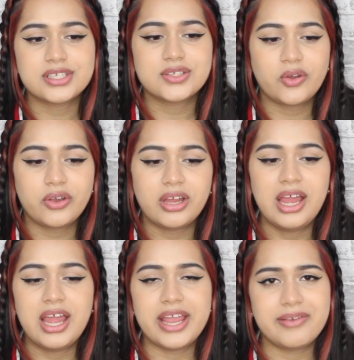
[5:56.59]
So
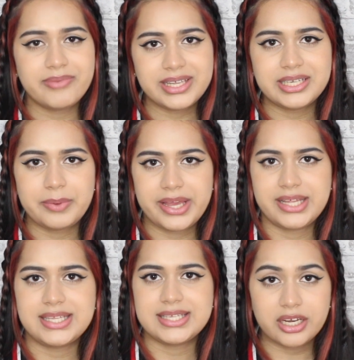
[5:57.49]
it really
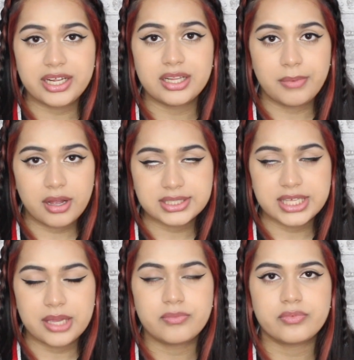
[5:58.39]
depends. Studying the mark
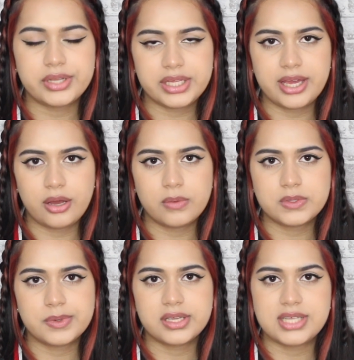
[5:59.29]
scheme really
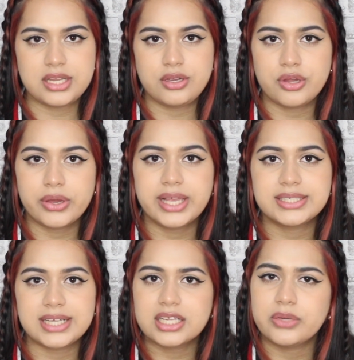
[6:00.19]
helps because then you know
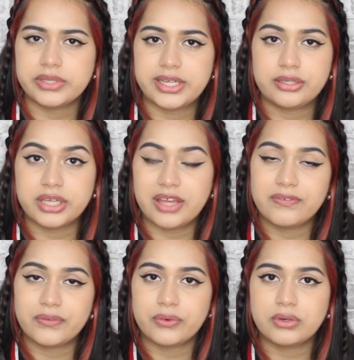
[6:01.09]
exactly what they're looking
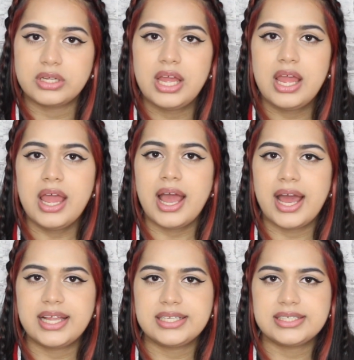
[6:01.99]
for,
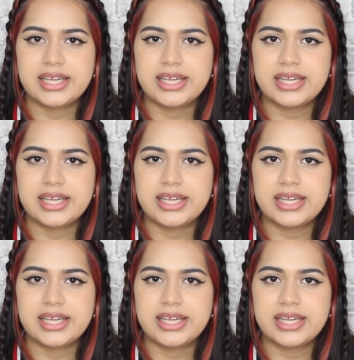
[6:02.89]
and